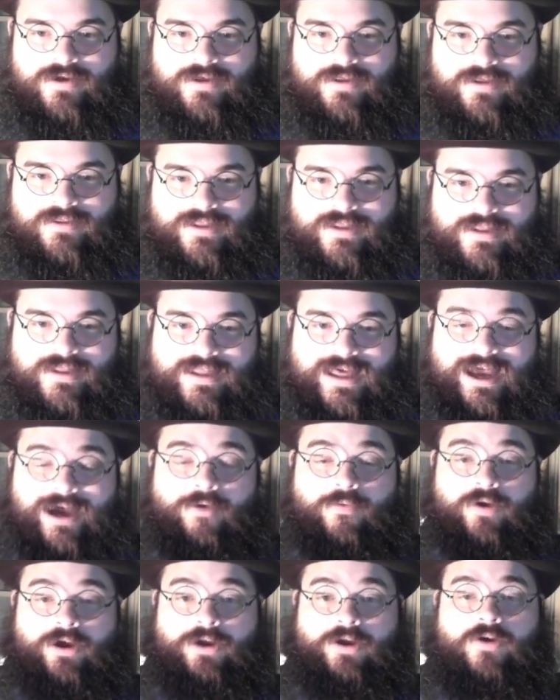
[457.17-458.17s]
than
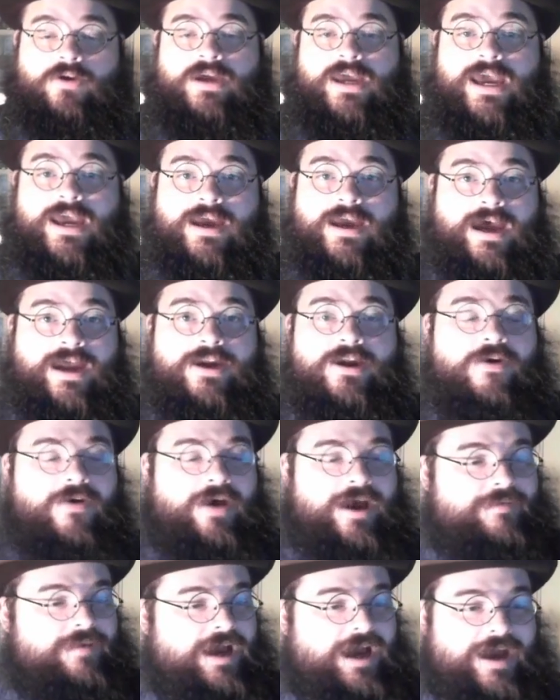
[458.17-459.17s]
that one. Okay, I know.
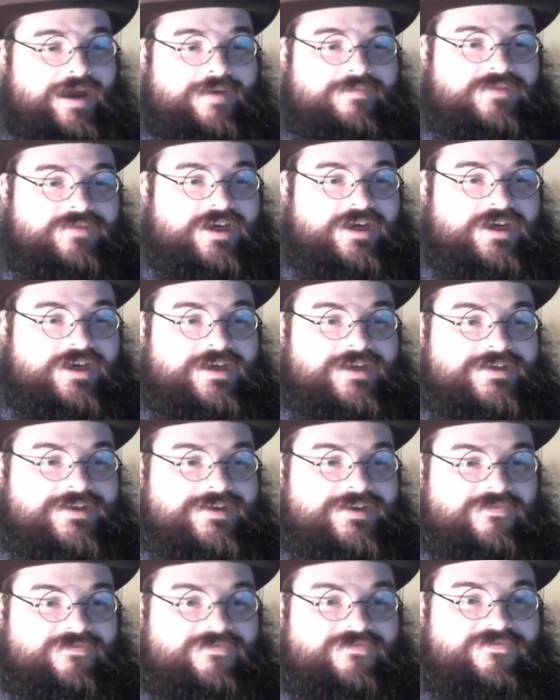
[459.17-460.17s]
I'm I'm gonna
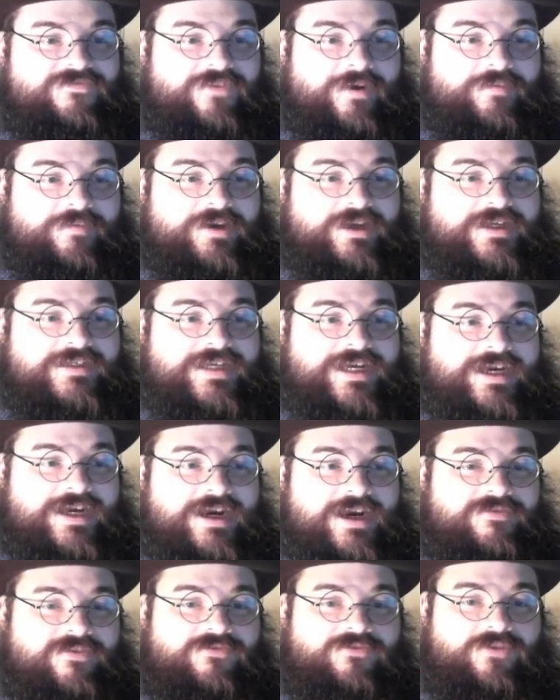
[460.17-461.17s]
I'm gonna take
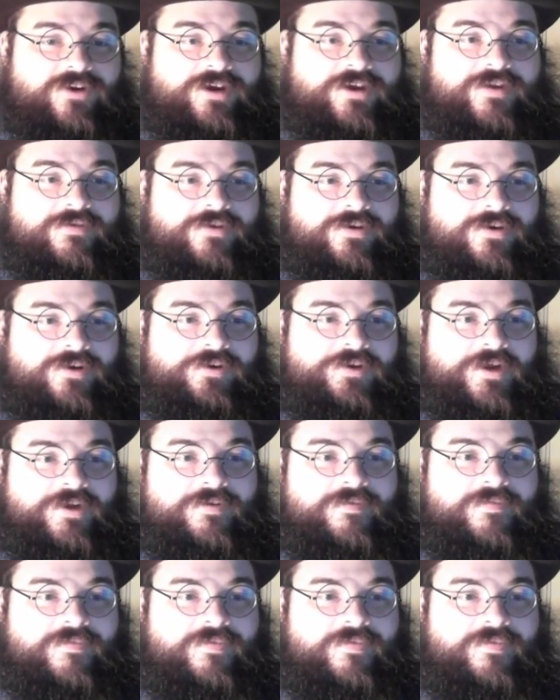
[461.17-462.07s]
care of it for you. There we go. Hold on.